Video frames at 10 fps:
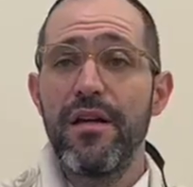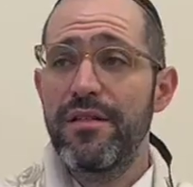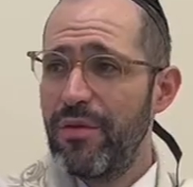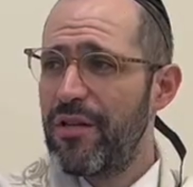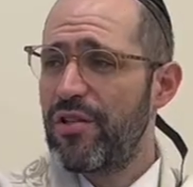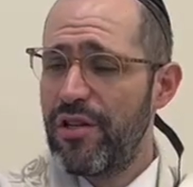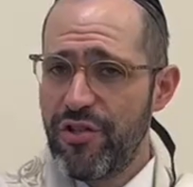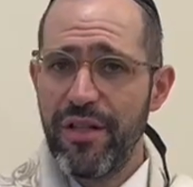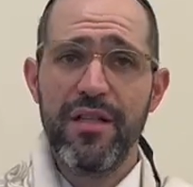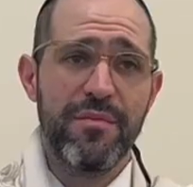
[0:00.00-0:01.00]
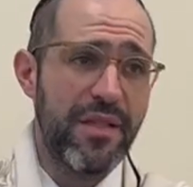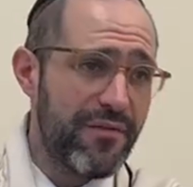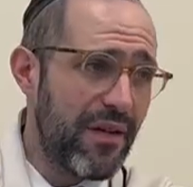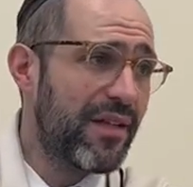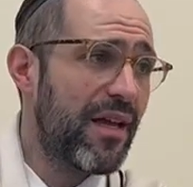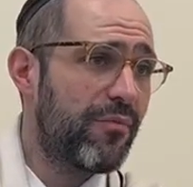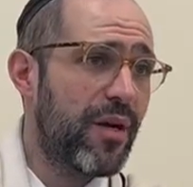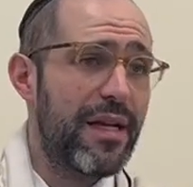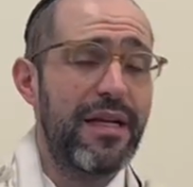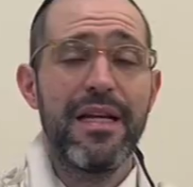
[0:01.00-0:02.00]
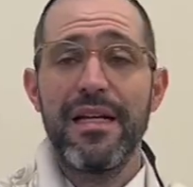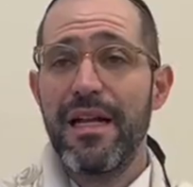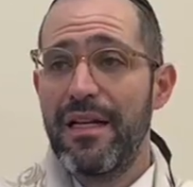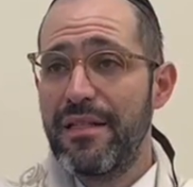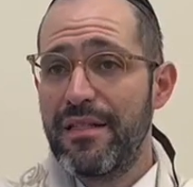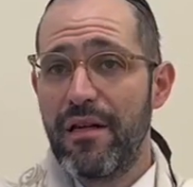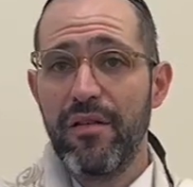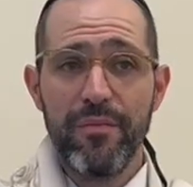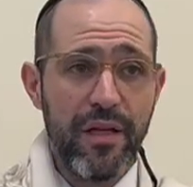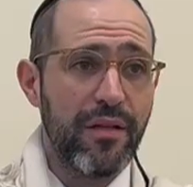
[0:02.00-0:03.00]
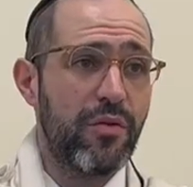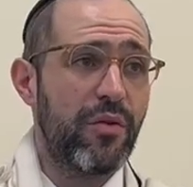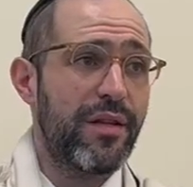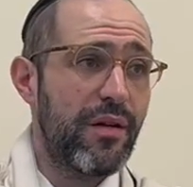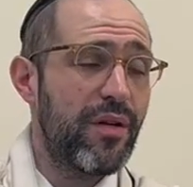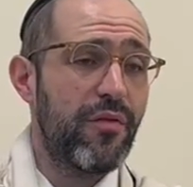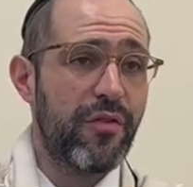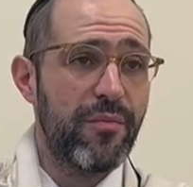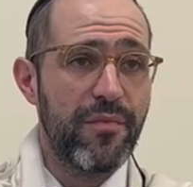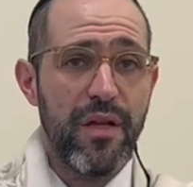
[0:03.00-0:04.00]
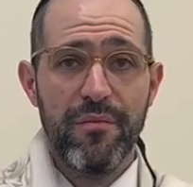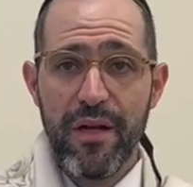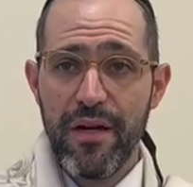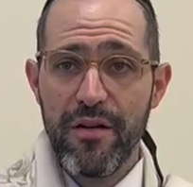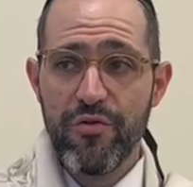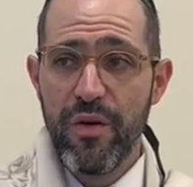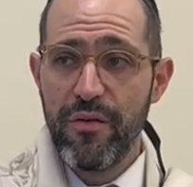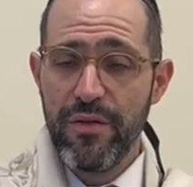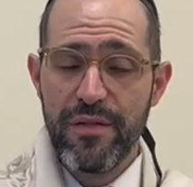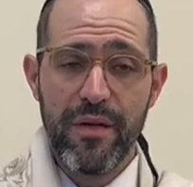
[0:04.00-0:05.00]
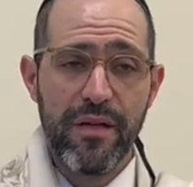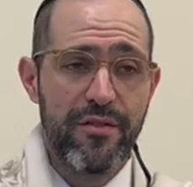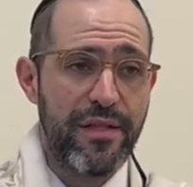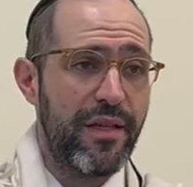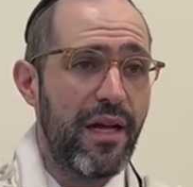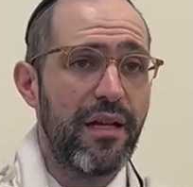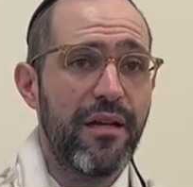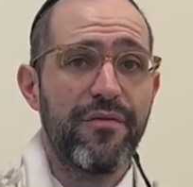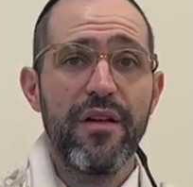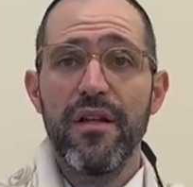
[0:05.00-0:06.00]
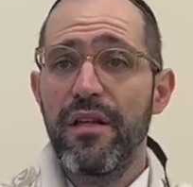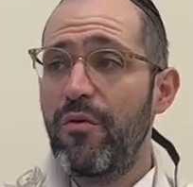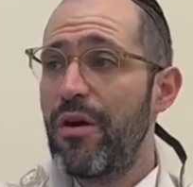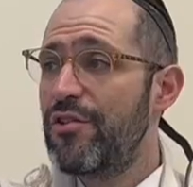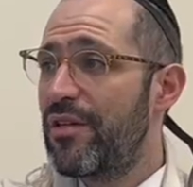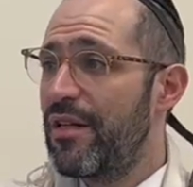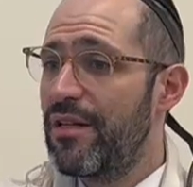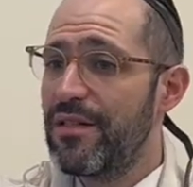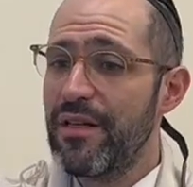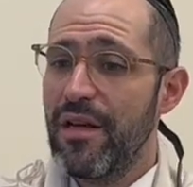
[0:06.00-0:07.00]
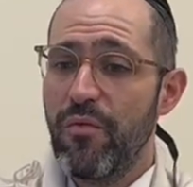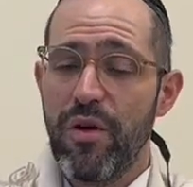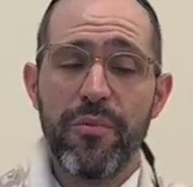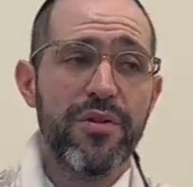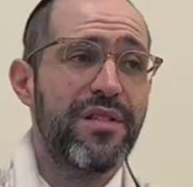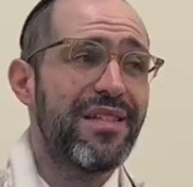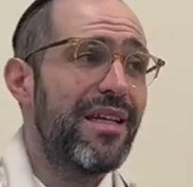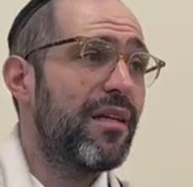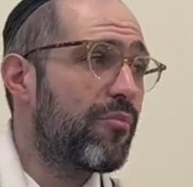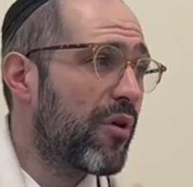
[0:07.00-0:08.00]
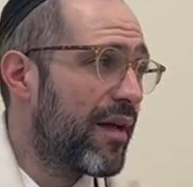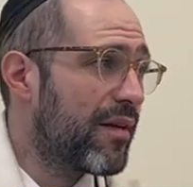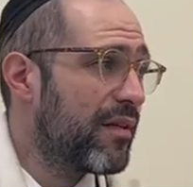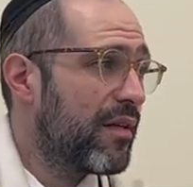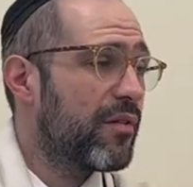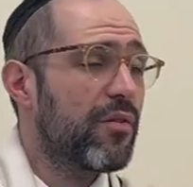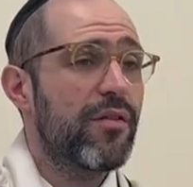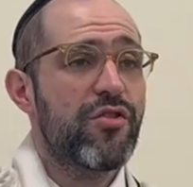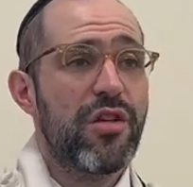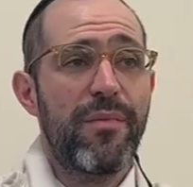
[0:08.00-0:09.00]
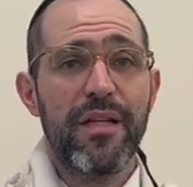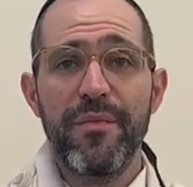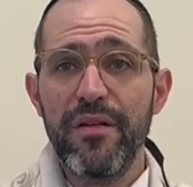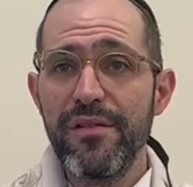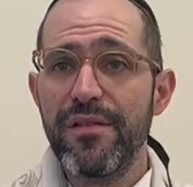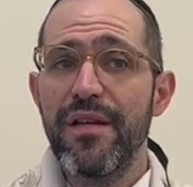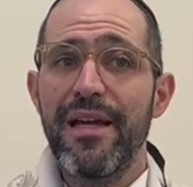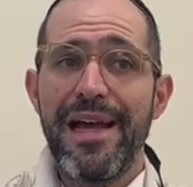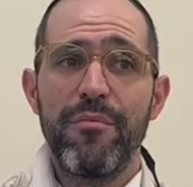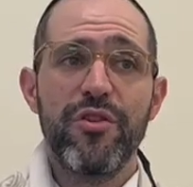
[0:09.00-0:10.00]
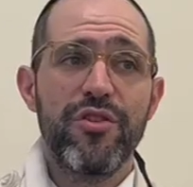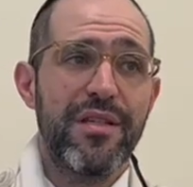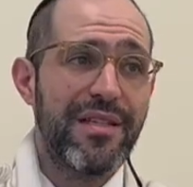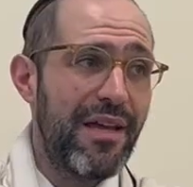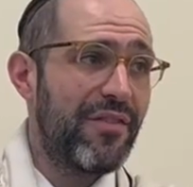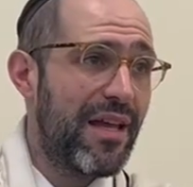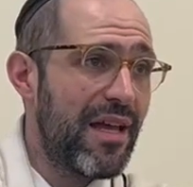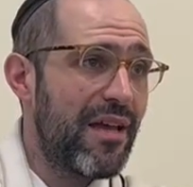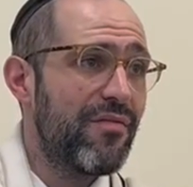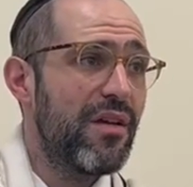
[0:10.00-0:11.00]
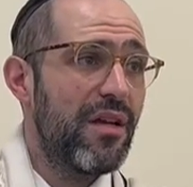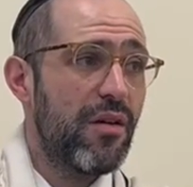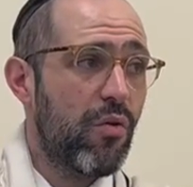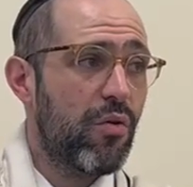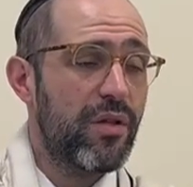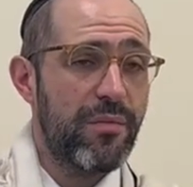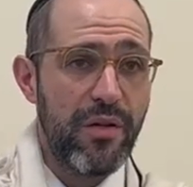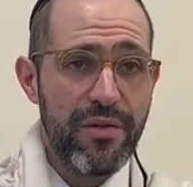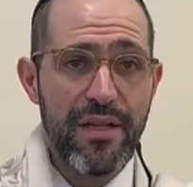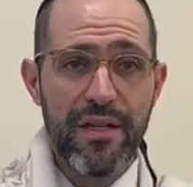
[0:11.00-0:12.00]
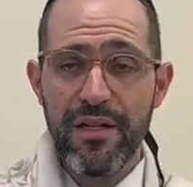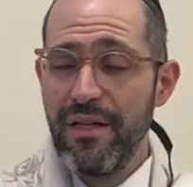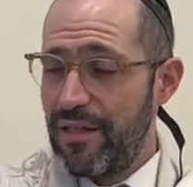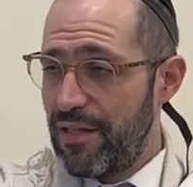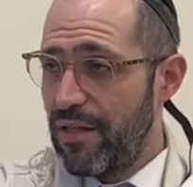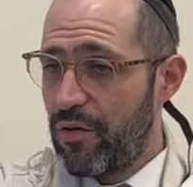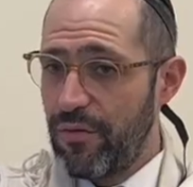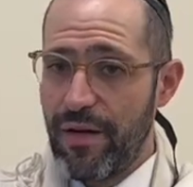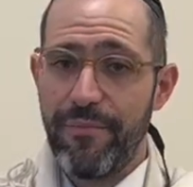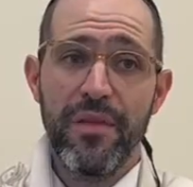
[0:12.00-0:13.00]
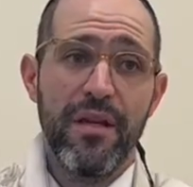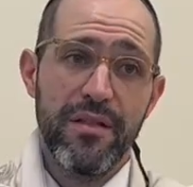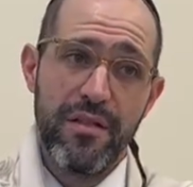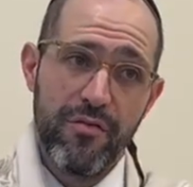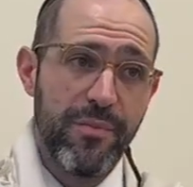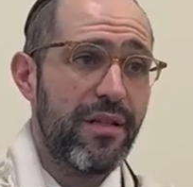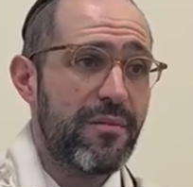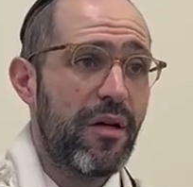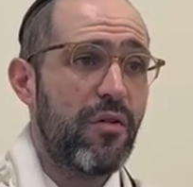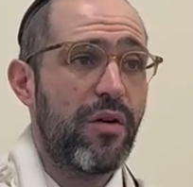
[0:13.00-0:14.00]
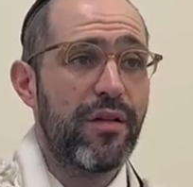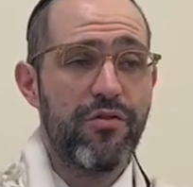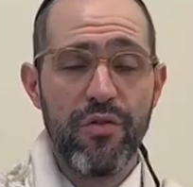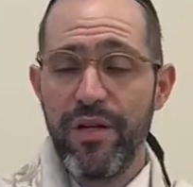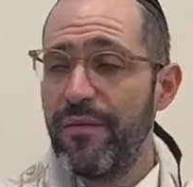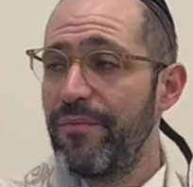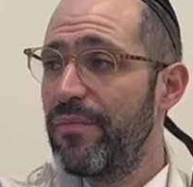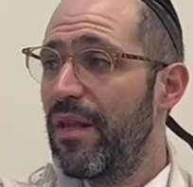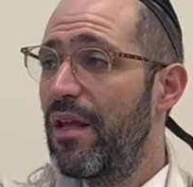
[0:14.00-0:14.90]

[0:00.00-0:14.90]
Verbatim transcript: Suda Shlishit, it's a mitzvah to have bread, not necessarily obligatory, that we know from Maran Shulchan Aruch Tzadi Aleph. The question is, when a person's eating bread during the Shabbat meals, how much does he have to have in order to be Yotzei Yedei Chovah? It's a tremendous machloket Rishonim.